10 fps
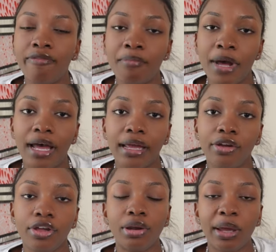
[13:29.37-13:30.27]
my,
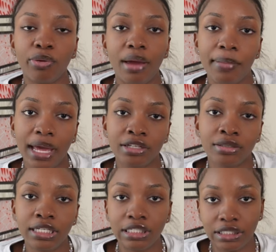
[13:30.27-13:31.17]
you know, my grab bag
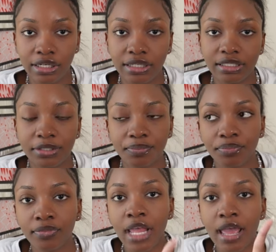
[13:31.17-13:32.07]
t-shirts.
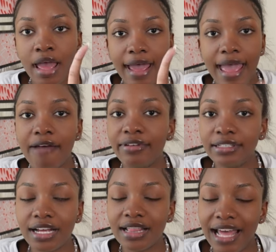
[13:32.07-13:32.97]
I
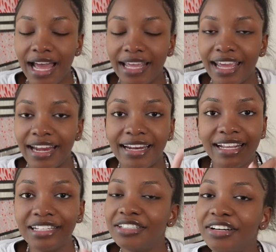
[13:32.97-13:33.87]
haven't done that yet. I
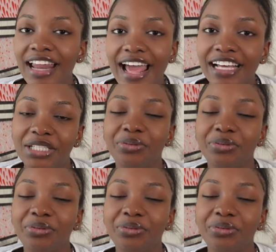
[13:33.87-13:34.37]
didn't do it last